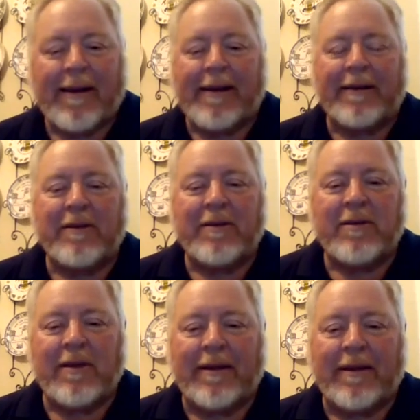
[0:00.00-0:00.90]
This is
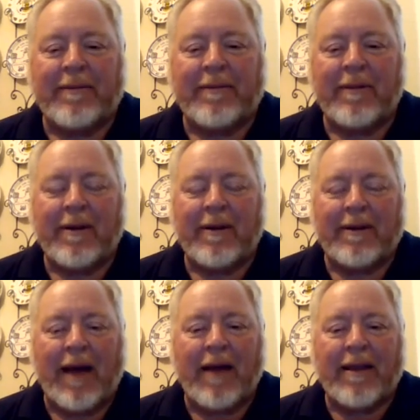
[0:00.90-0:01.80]
an
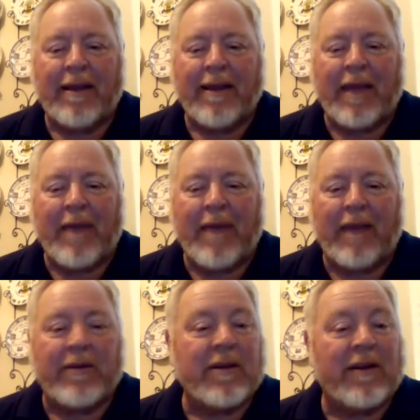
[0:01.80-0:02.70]
idea that came out of a
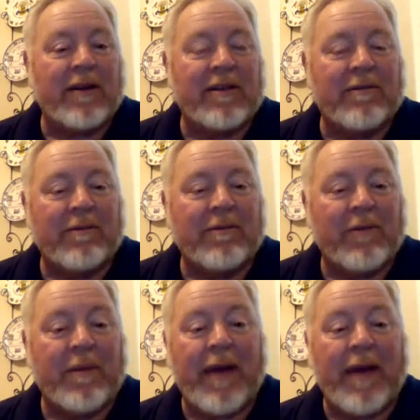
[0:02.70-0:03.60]
discussion
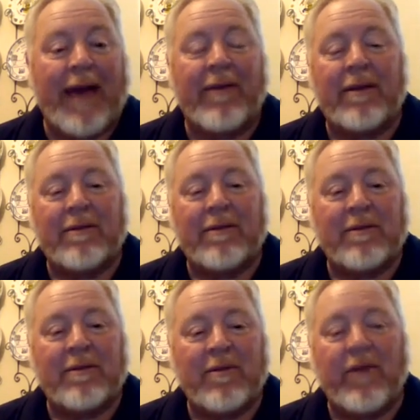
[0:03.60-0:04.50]
we've been having,
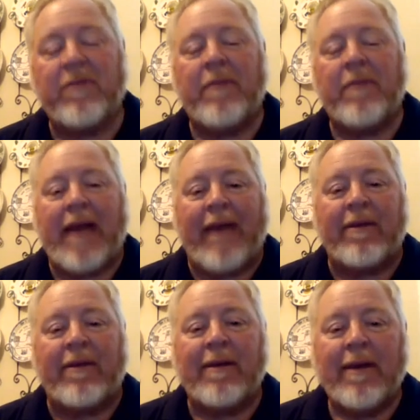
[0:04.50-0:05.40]
a few of us have been
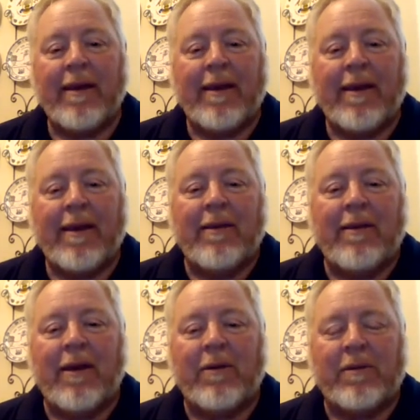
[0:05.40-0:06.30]
having,
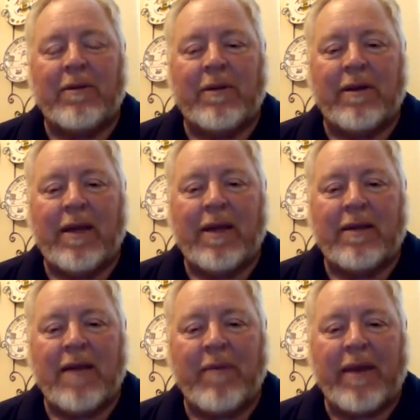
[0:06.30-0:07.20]
with the kids
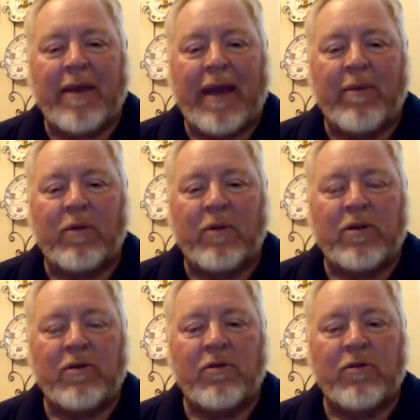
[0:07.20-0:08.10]
not being able
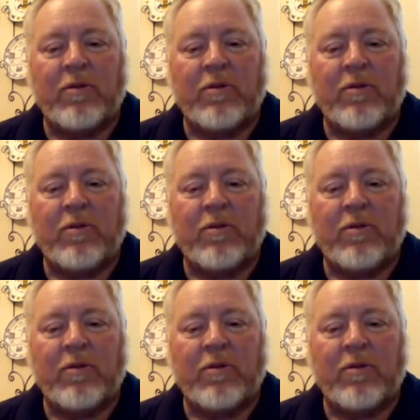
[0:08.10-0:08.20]
to